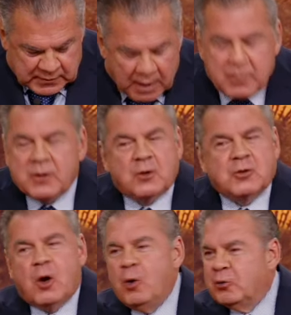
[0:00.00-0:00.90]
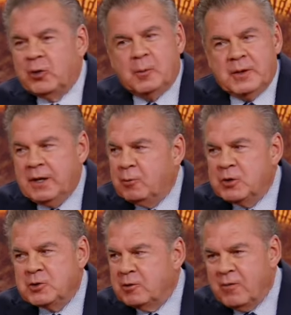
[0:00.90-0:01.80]
I mean, there's a whole sermon in
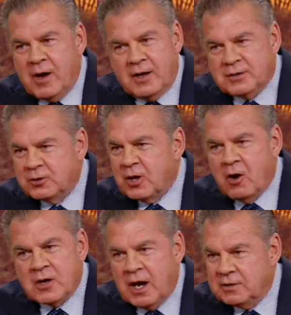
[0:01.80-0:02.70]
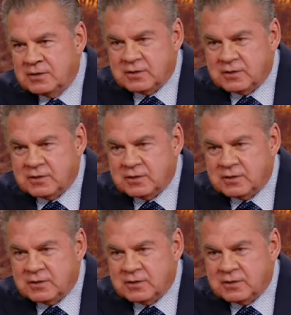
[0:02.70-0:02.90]
Wizard of Oz. There's all kinds of